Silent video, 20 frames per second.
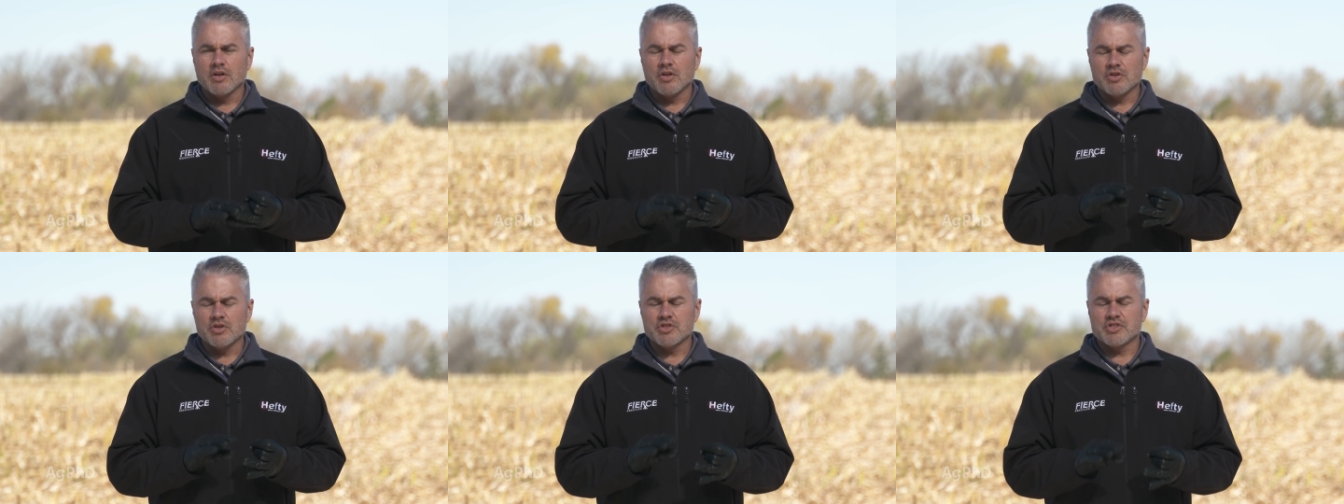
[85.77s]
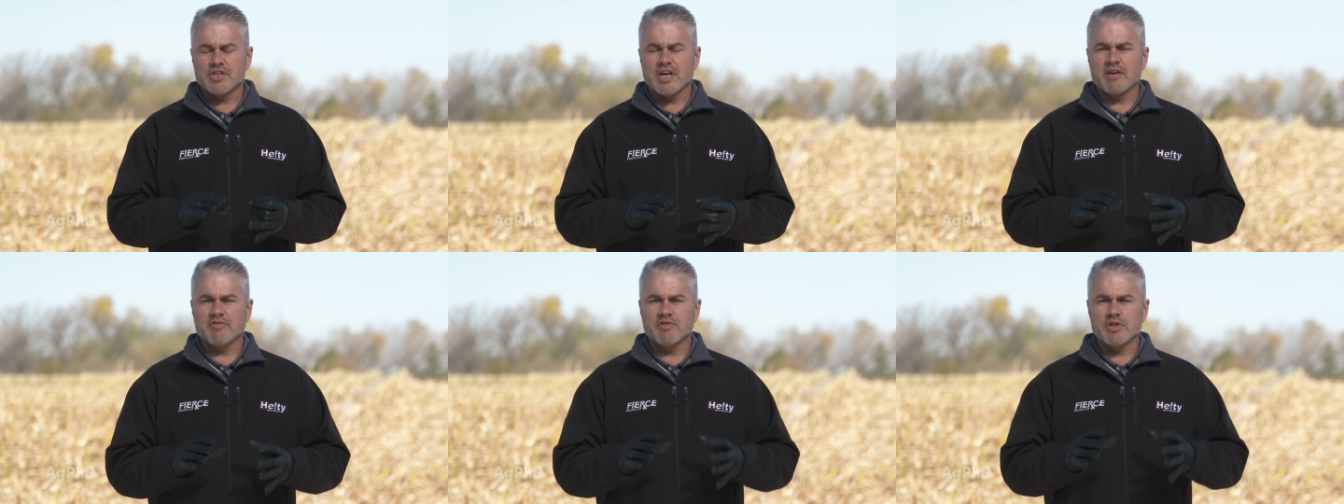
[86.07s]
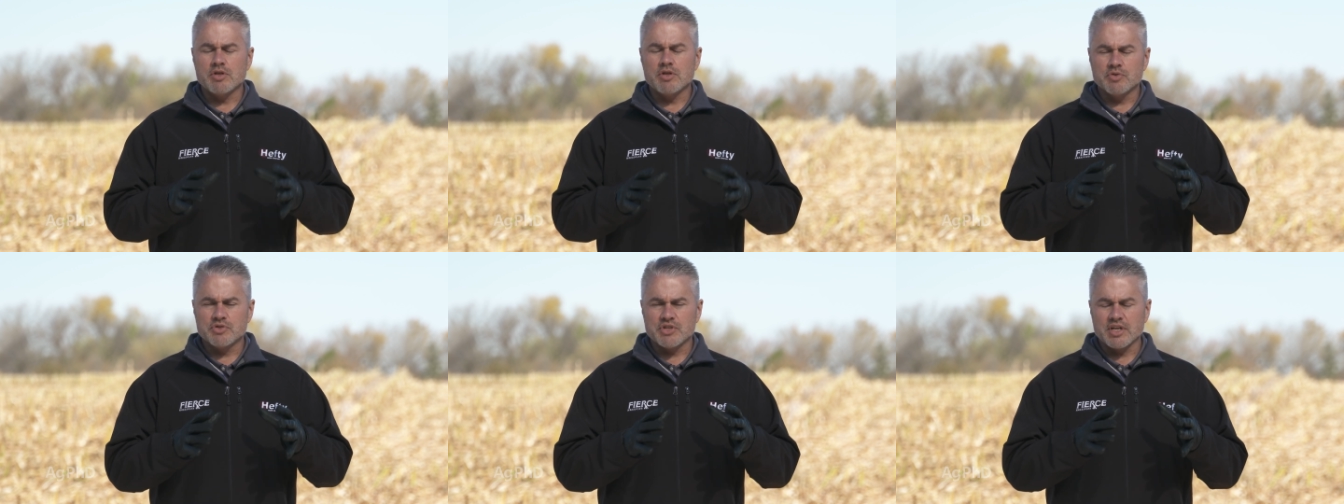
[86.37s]
You just have
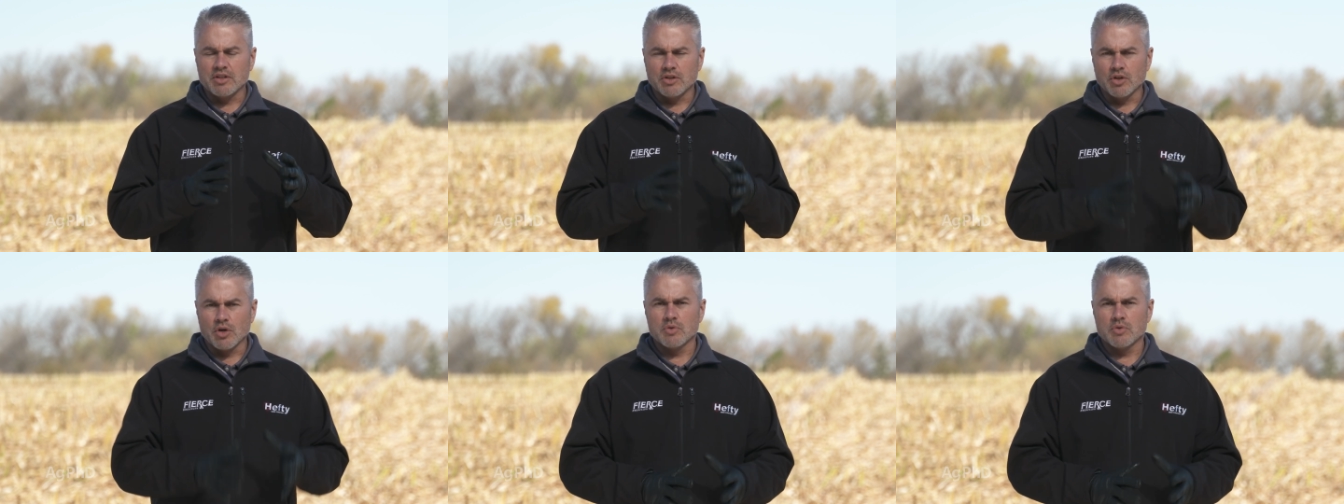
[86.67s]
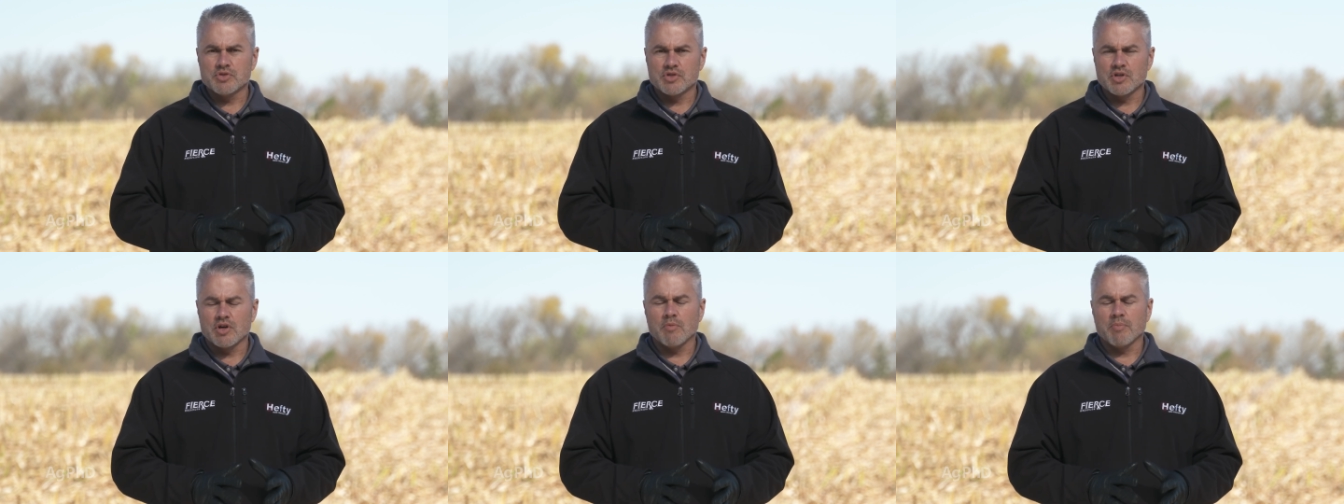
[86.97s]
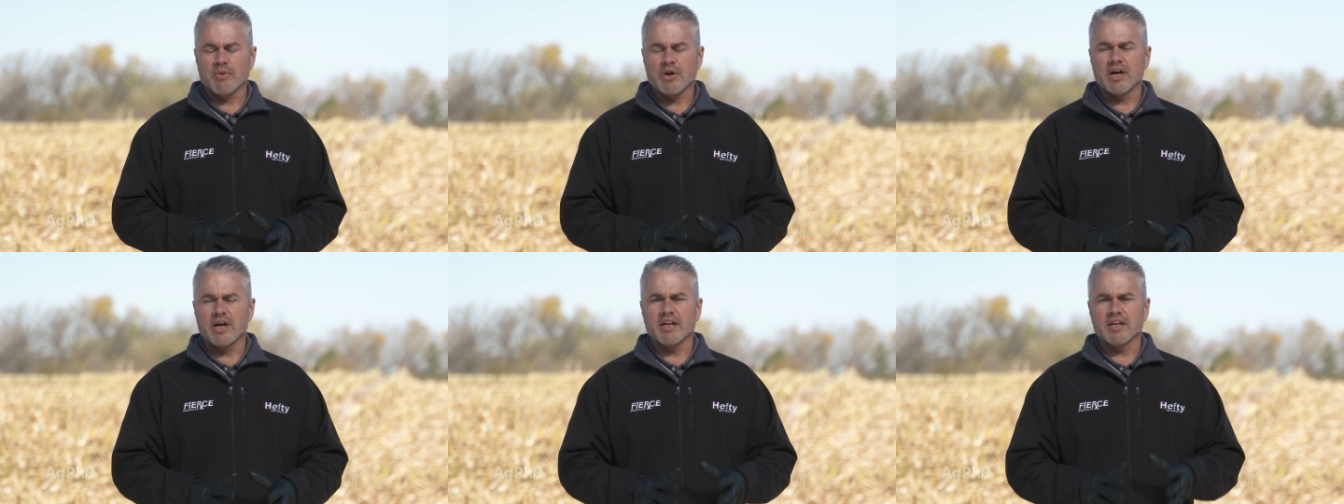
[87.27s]
to use a low
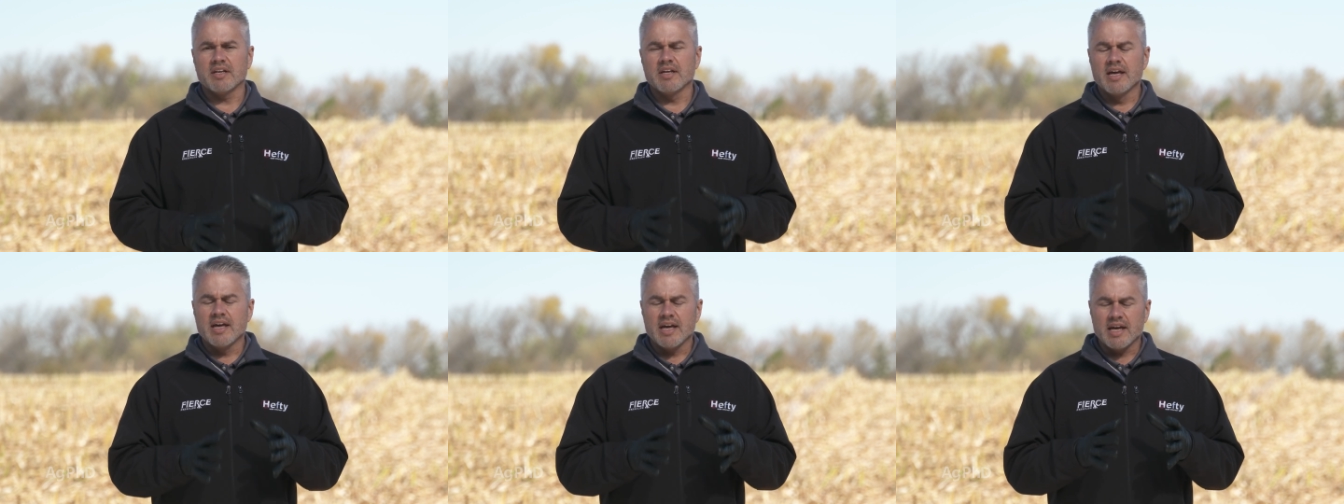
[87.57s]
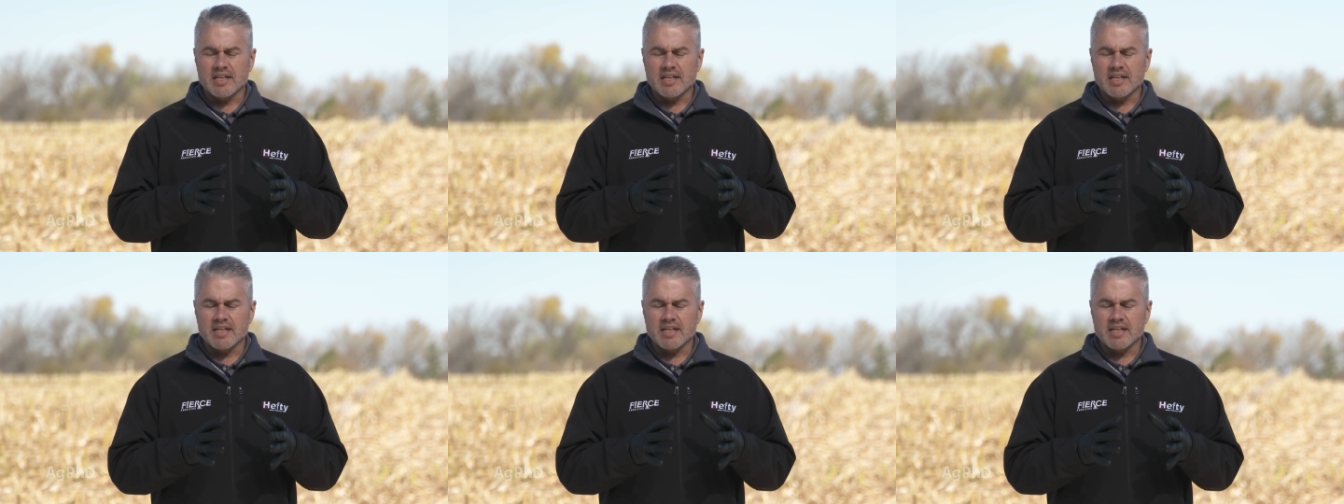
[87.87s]
salt product